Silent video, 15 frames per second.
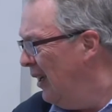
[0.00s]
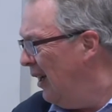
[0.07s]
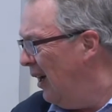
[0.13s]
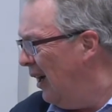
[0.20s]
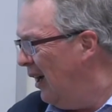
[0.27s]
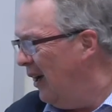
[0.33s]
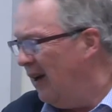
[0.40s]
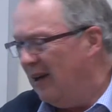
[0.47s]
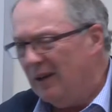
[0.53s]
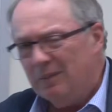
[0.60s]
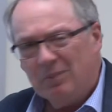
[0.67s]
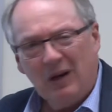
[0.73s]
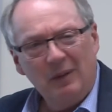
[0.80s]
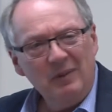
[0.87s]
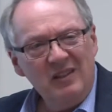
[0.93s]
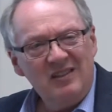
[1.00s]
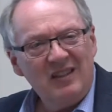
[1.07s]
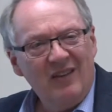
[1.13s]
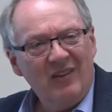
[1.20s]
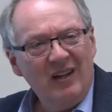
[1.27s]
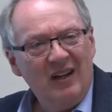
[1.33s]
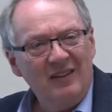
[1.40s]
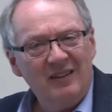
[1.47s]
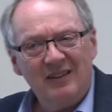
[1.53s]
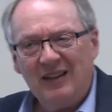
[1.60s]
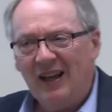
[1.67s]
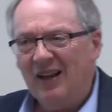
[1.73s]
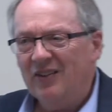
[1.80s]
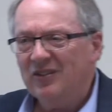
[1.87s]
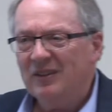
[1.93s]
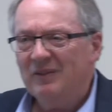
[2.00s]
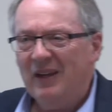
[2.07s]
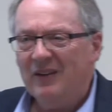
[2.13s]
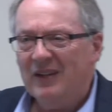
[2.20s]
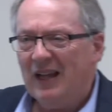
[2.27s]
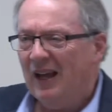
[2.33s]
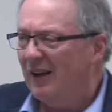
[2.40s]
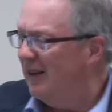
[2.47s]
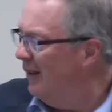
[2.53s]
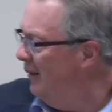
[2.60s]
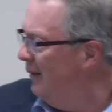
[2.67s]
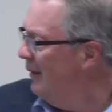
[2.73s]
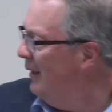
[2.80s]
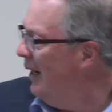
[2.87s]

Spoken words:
Probably 700,000, maybe not.